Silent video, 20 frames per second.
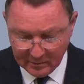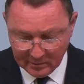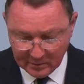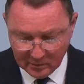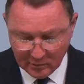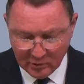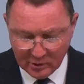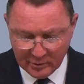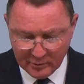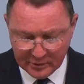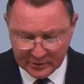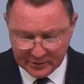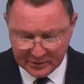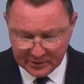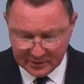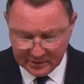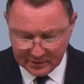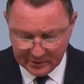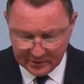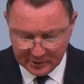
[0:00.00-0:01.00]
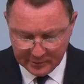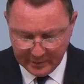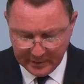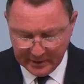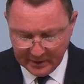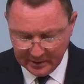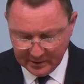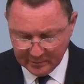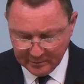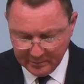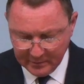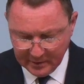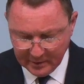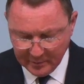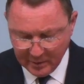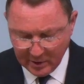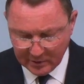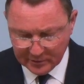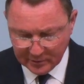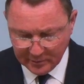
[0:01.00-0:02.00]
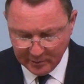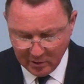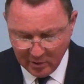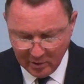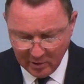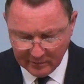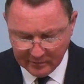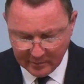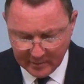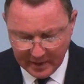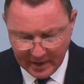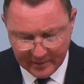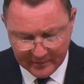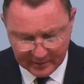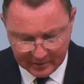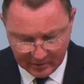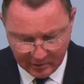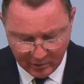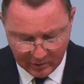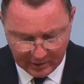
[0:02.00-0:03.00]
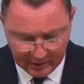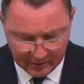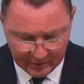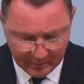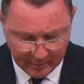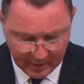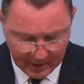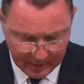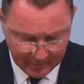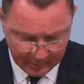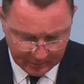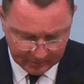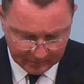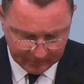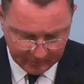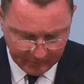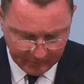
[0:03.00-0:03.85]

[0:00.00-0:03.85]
The Lord was speaking to the Apostle Paul from heaven, according to the Bible.